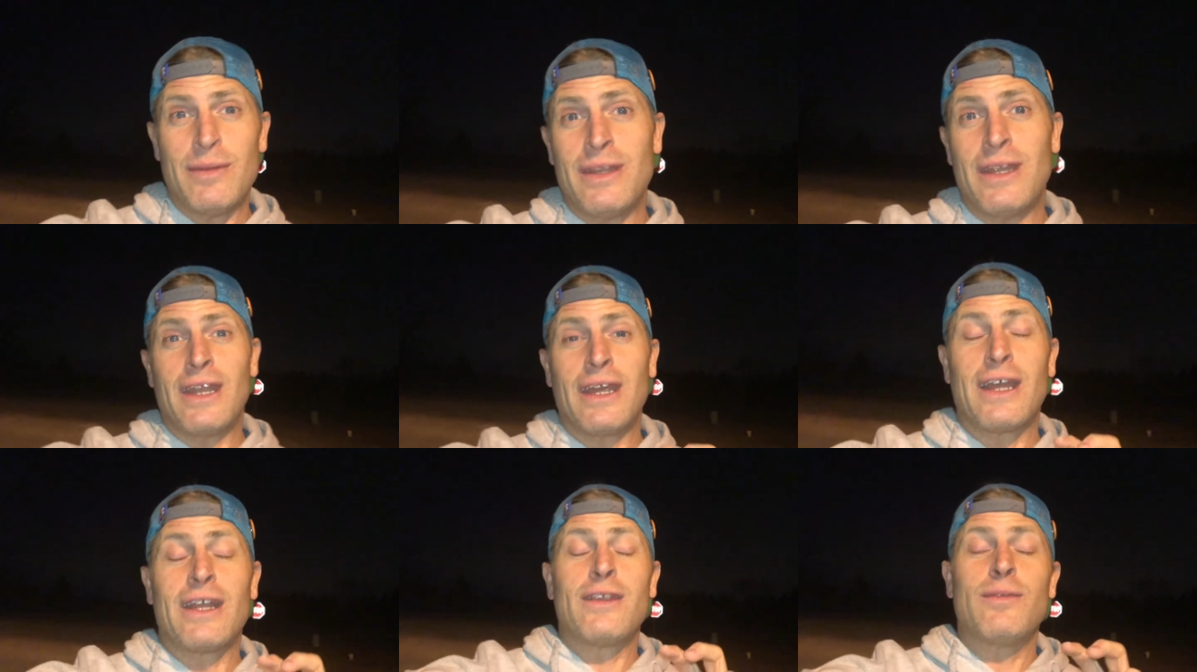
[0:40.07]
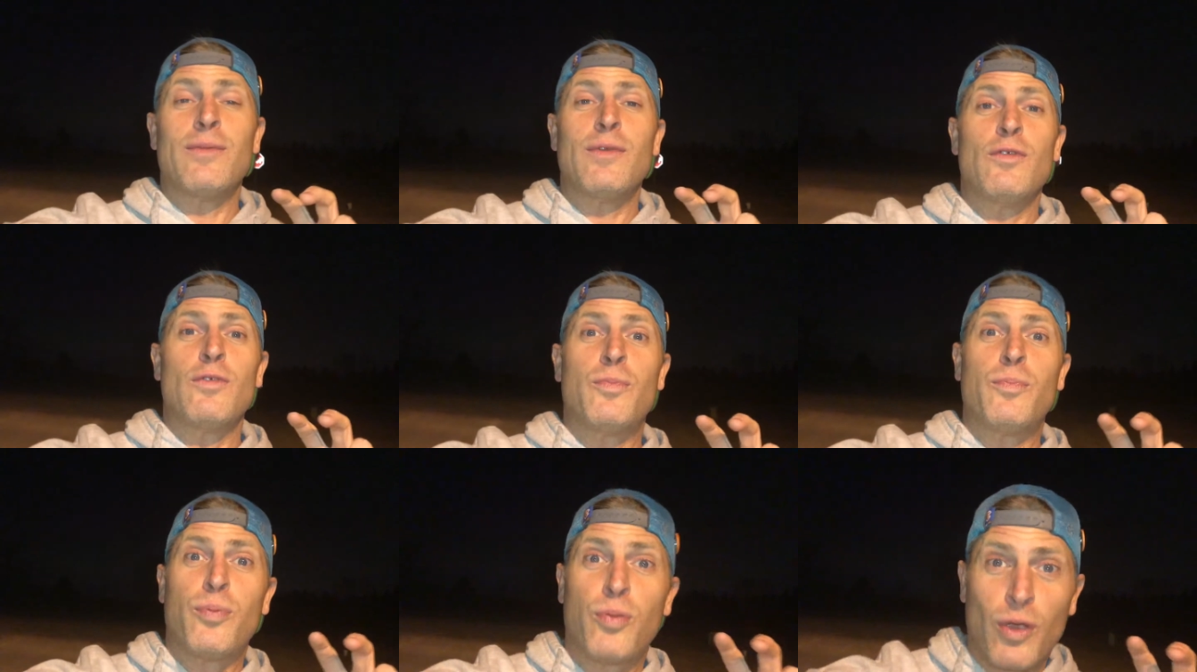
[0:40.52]
And then I got to meet
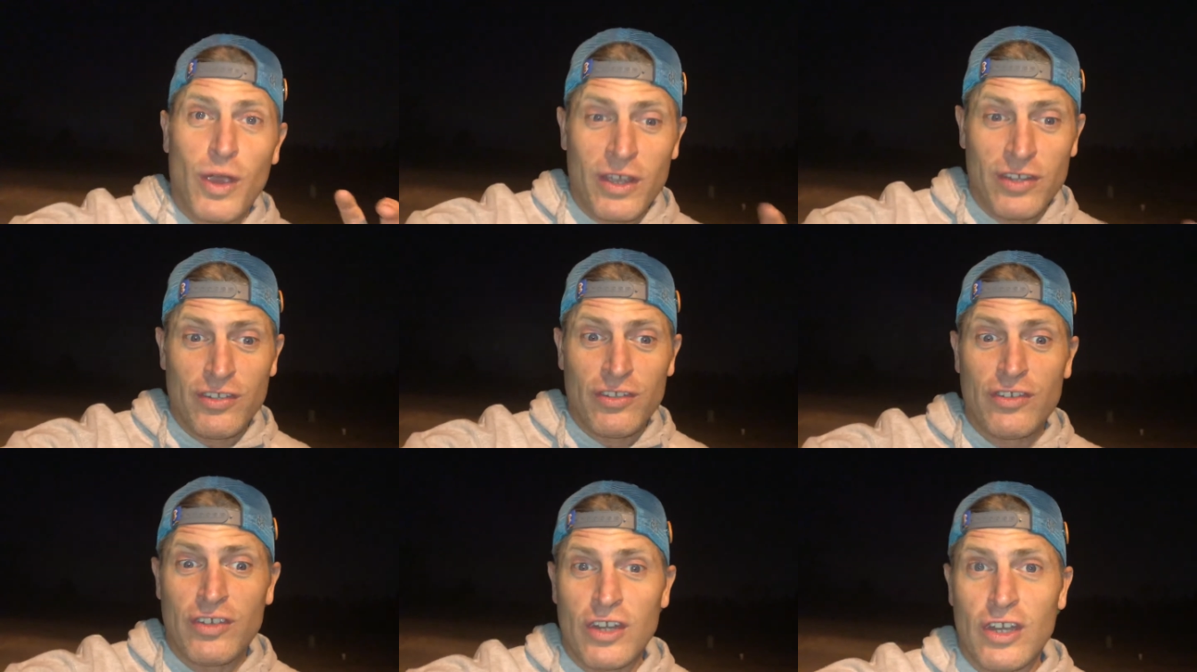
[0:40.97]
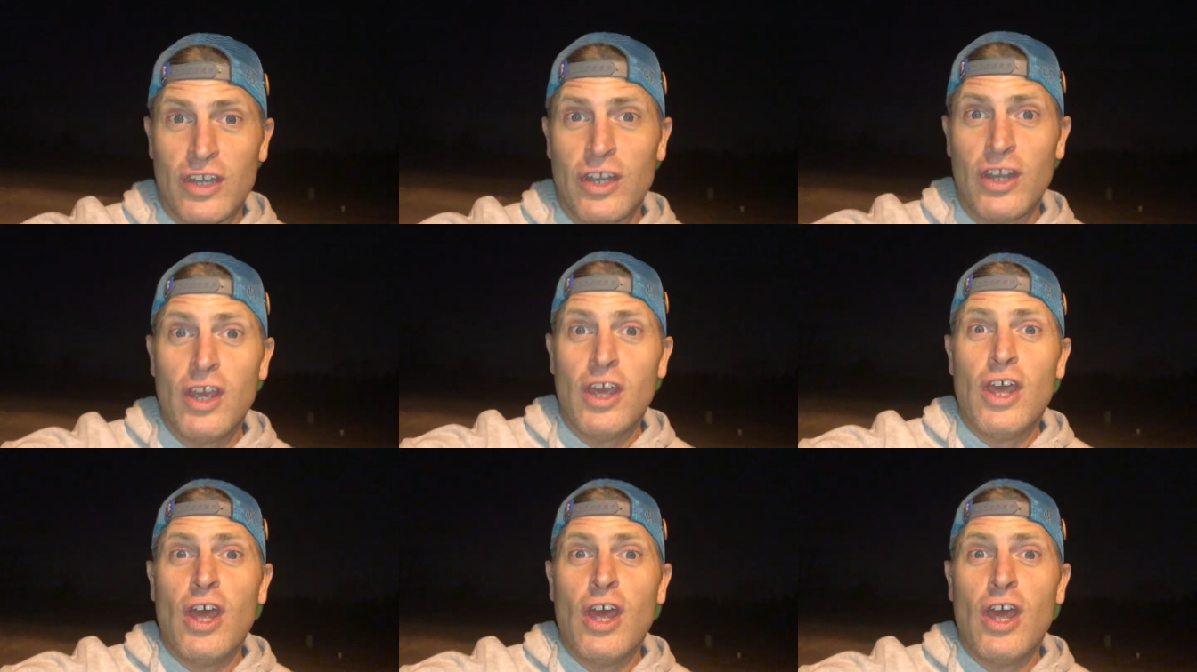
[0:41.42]
with Preston,